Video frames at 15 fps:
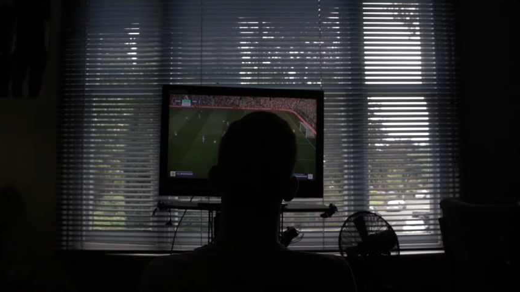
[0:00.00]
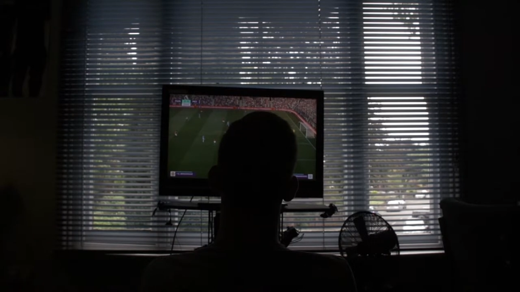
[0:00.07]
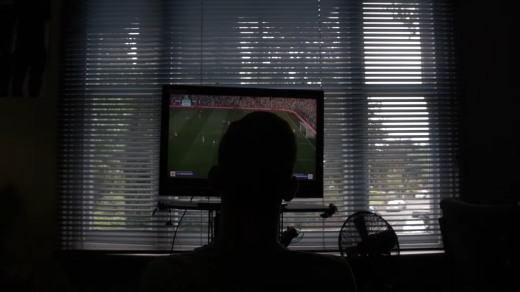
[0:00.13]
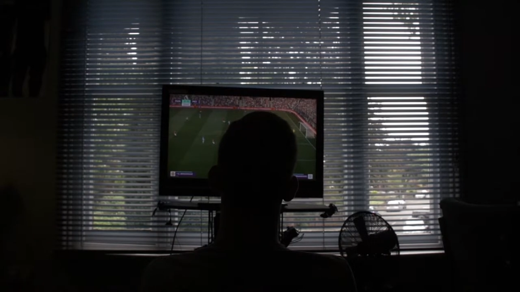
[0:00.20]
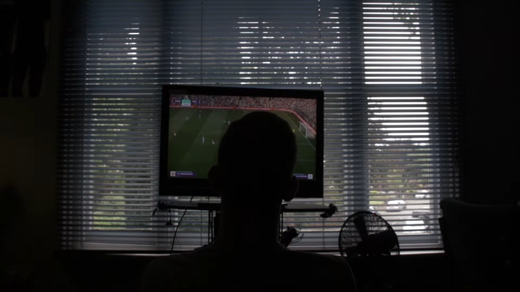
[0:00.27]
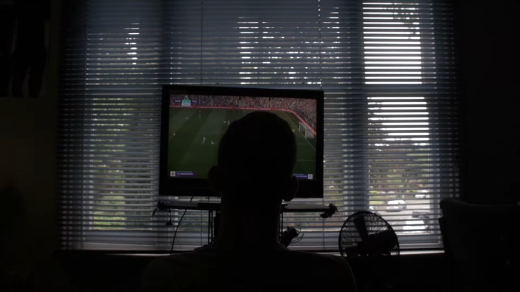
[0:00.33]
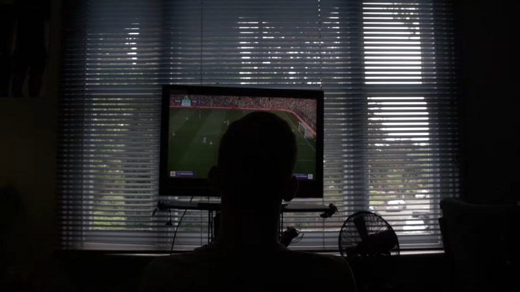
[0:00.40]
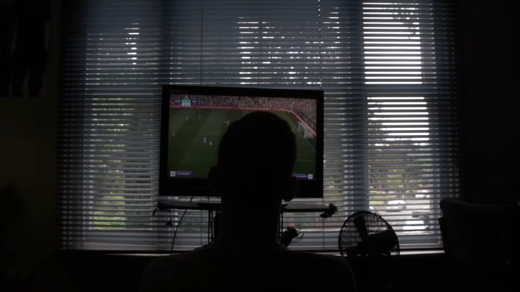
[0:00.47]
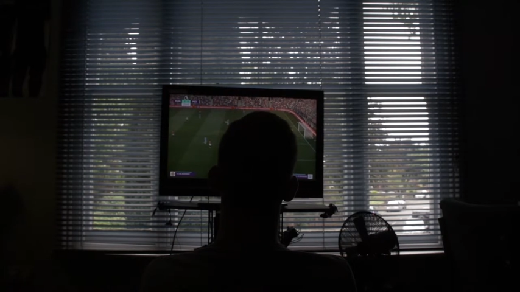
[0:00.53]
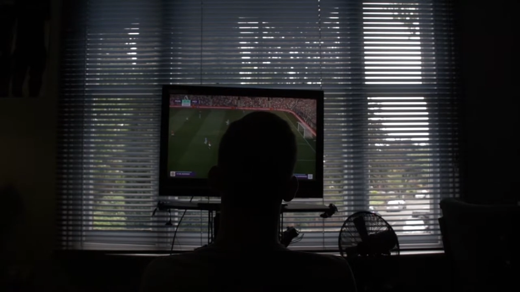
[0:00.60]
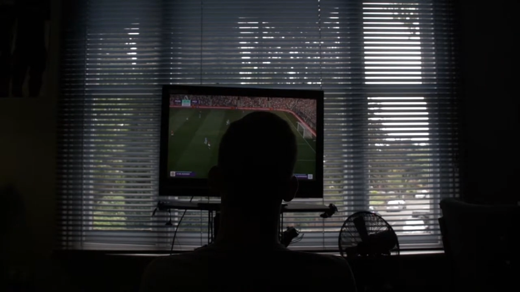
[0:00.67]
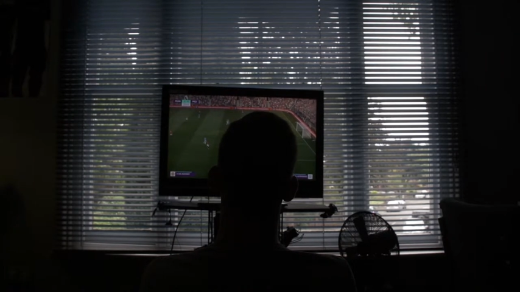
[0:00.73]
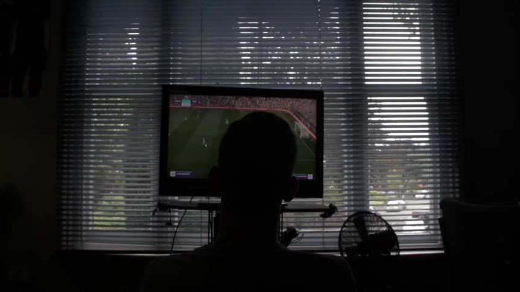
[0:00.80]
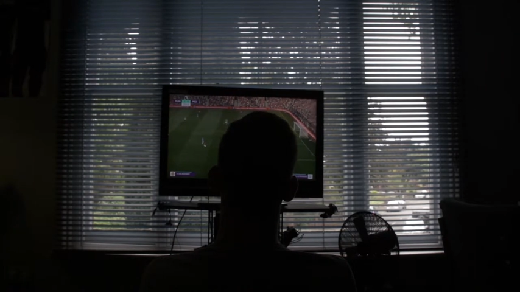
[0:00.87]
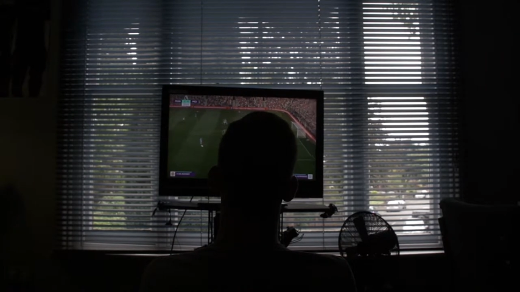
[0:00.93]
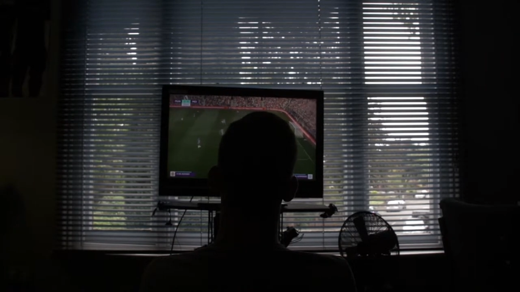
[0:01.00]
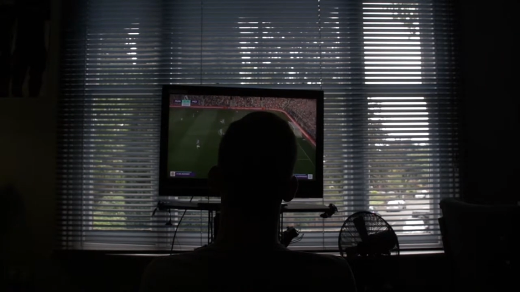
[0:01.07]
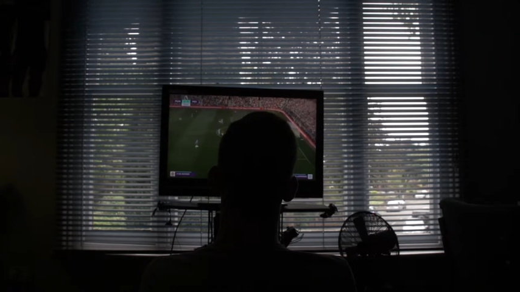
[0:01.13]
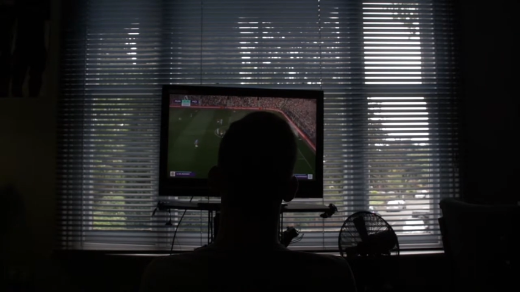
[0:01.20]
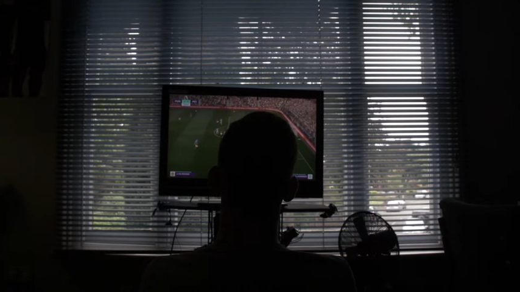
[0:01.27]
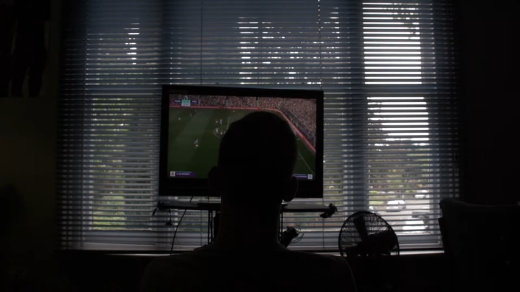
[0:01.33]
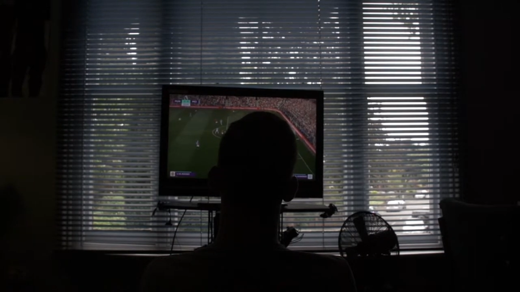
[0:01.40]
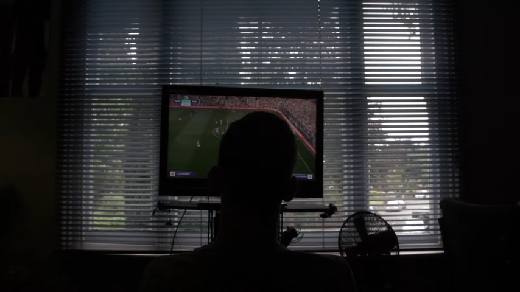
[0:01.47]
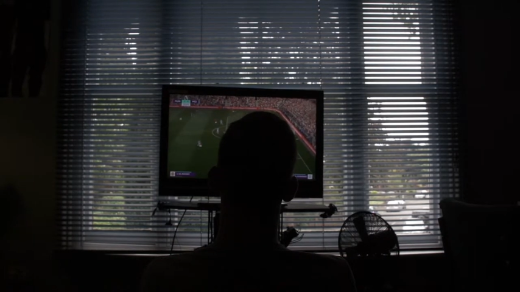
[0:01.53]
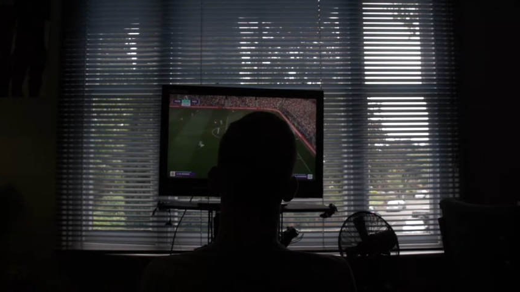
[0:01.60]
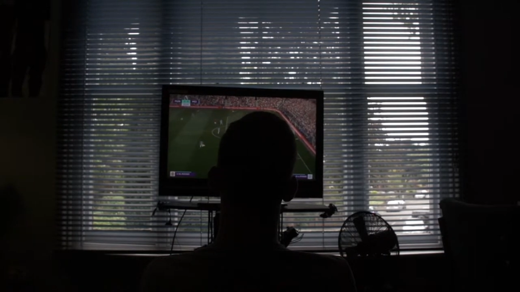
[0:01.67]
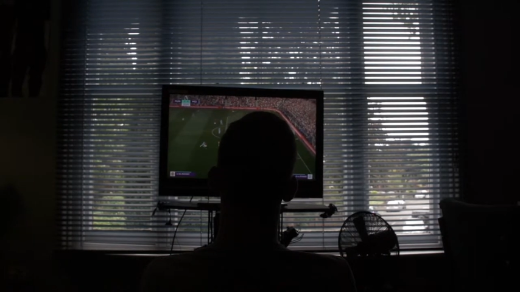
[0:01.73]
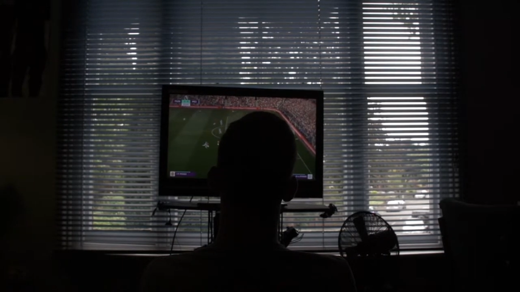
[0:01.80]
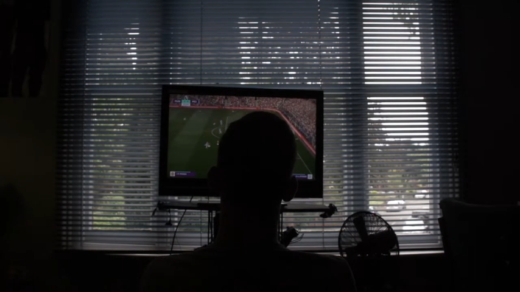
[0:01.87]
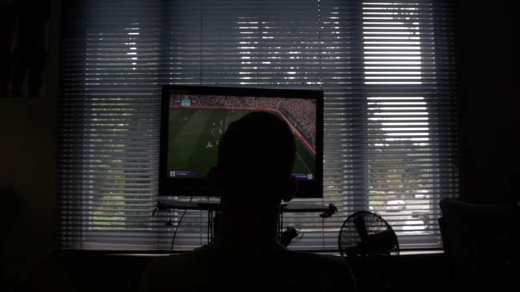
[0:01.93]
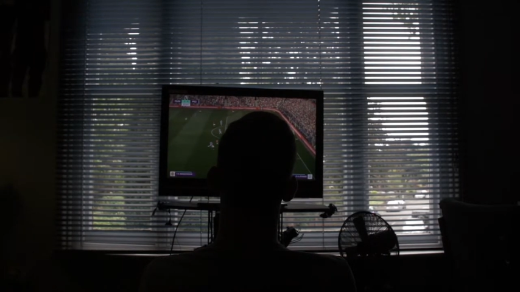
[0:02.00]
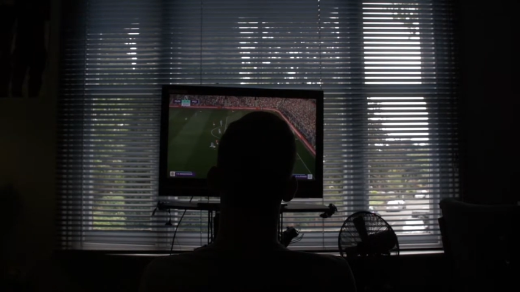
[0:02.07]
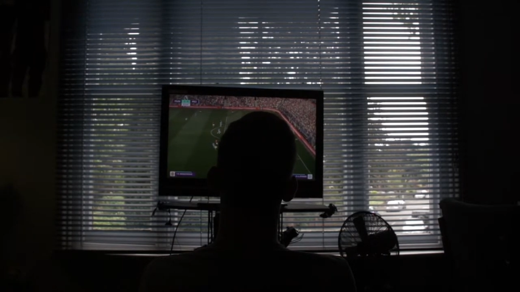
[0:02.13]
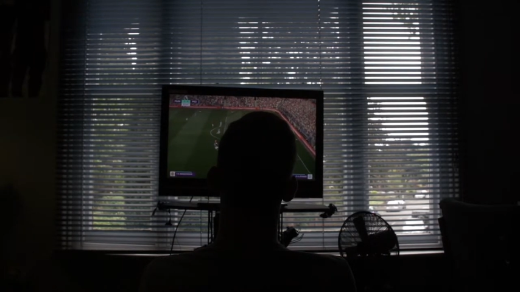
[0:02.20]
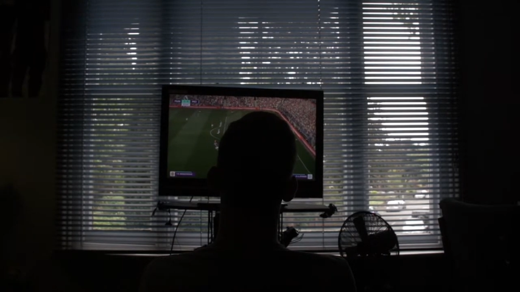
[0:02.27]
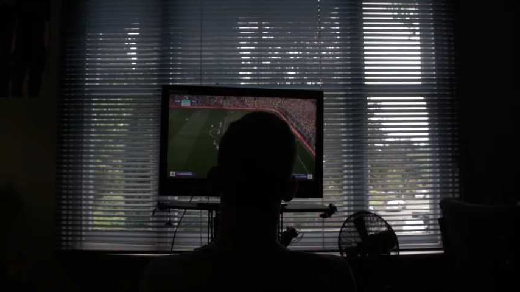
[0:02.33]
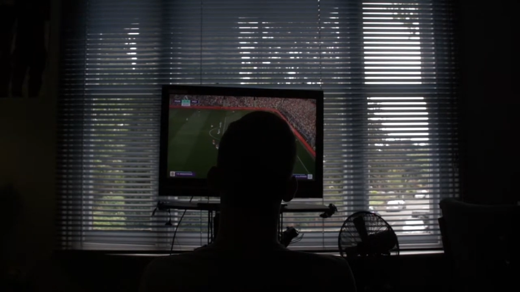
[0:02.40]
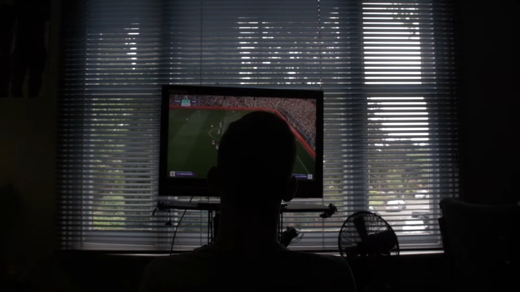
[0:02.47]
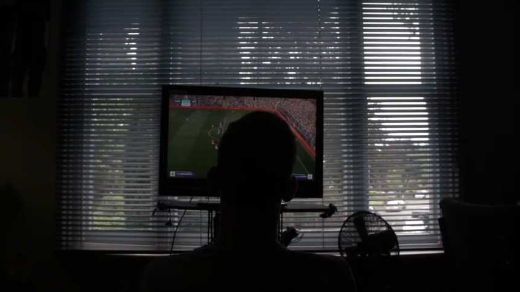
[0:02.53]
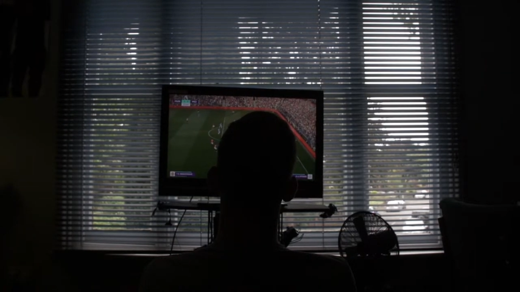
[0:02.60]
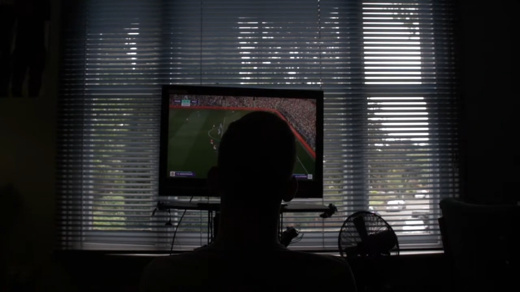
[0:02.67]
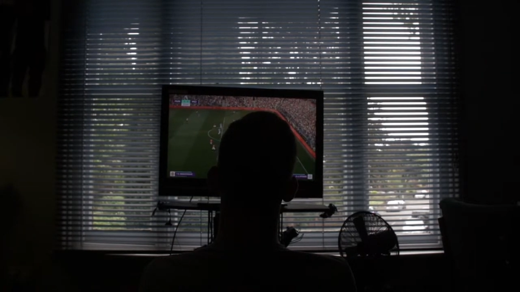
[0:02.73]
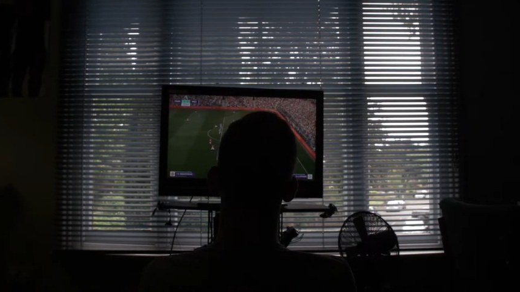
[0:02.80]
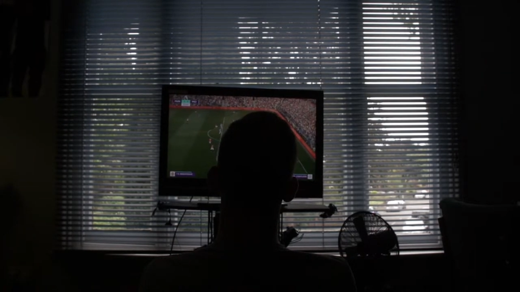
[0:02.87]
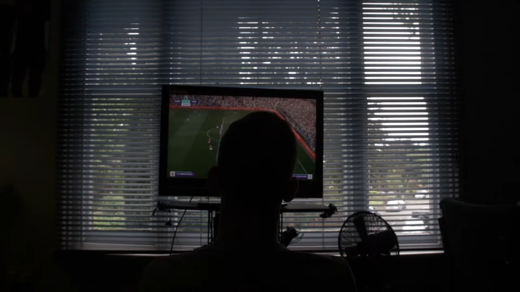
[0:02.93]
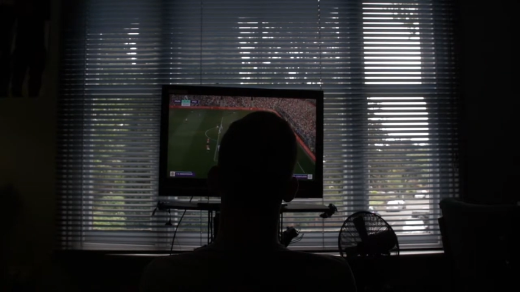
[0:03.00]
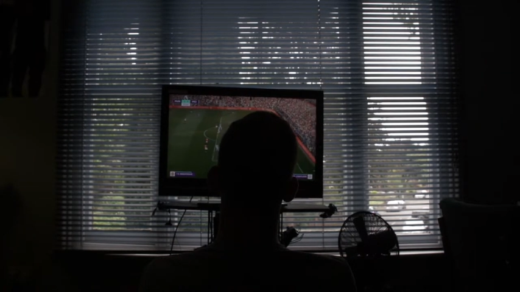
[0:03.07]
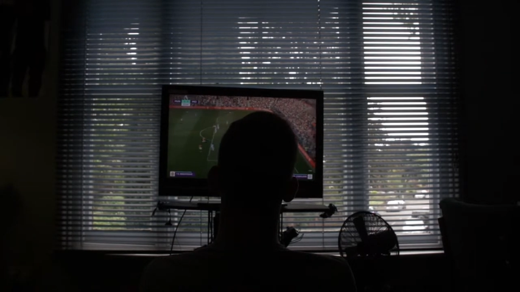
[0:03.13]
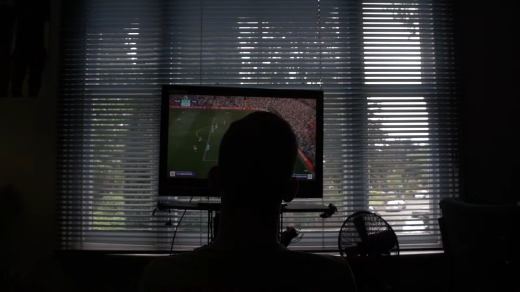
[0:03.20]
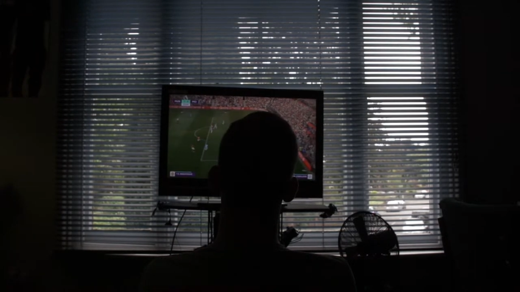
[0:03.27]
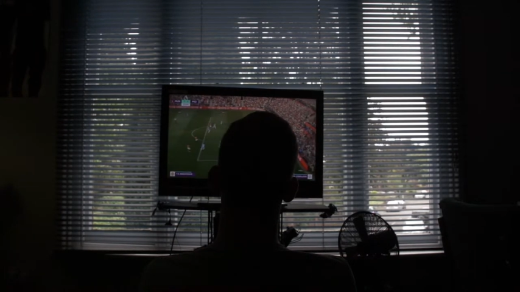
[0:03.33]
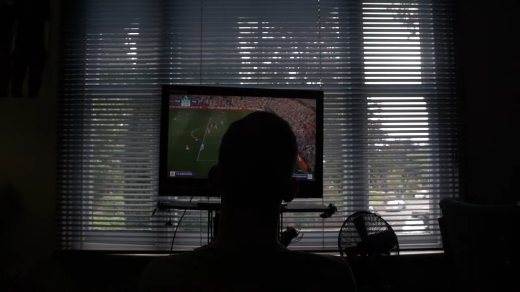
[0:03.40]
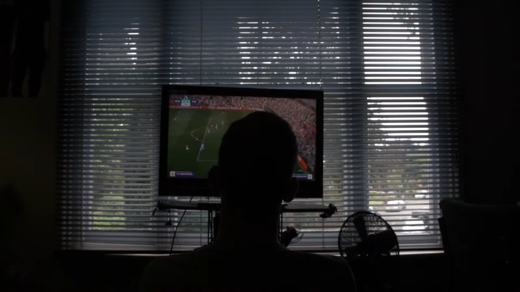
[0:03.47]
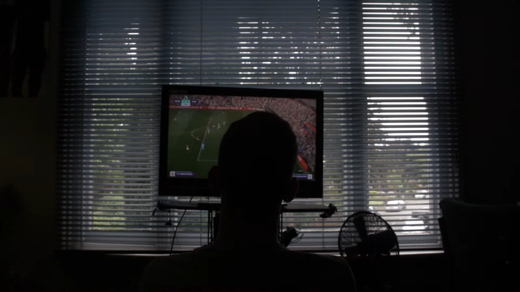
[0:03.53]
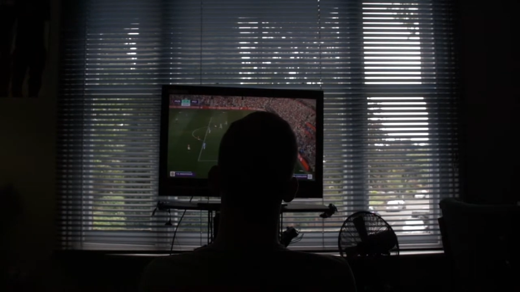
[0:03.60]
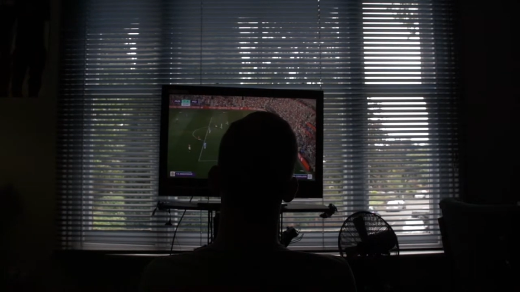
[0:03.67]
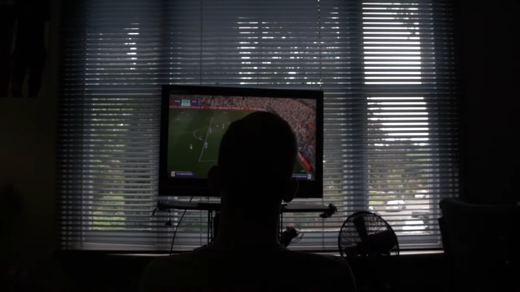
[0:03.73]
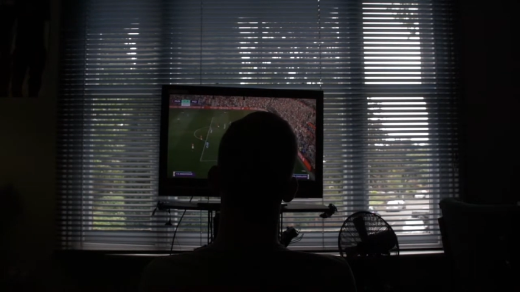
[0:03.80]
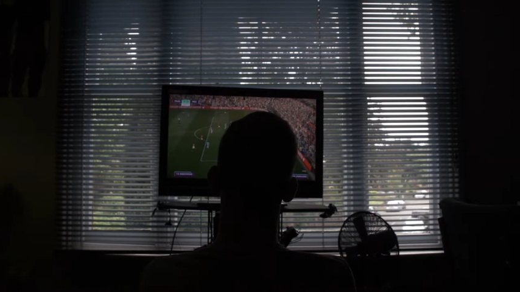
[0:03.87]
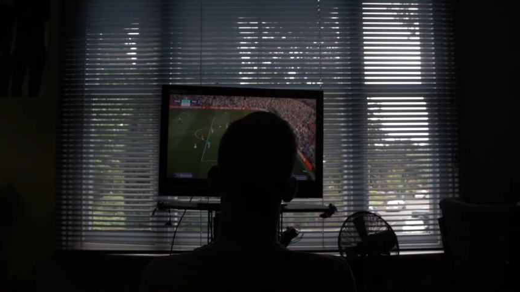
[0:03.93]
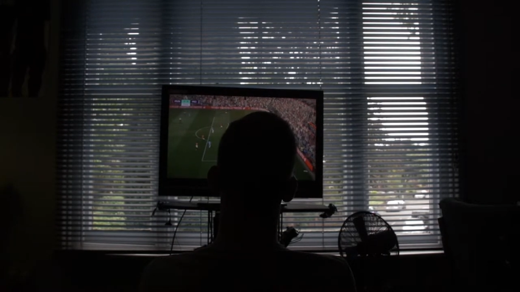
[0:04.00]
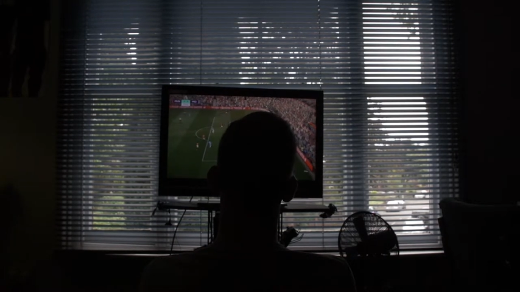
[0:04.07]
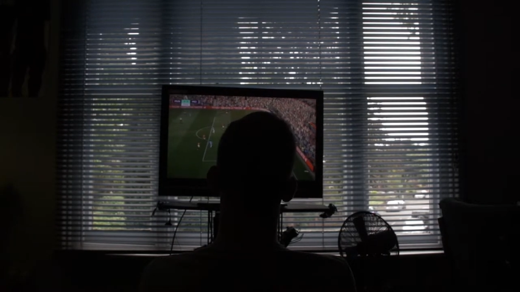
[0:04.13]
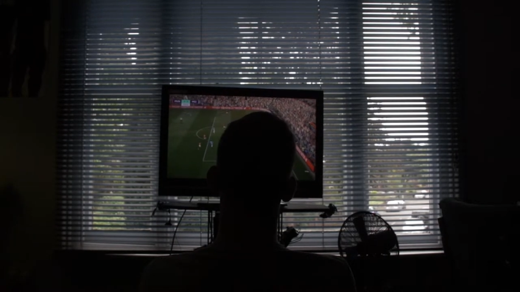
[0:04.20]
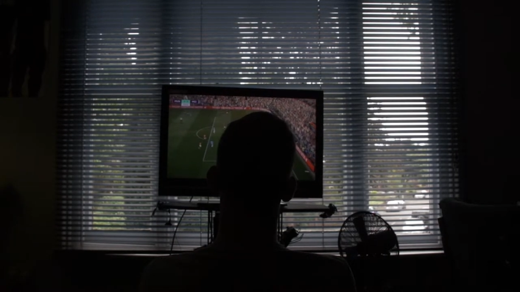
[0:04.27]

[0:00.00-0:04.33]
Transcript: Nobody's mouth can be seen.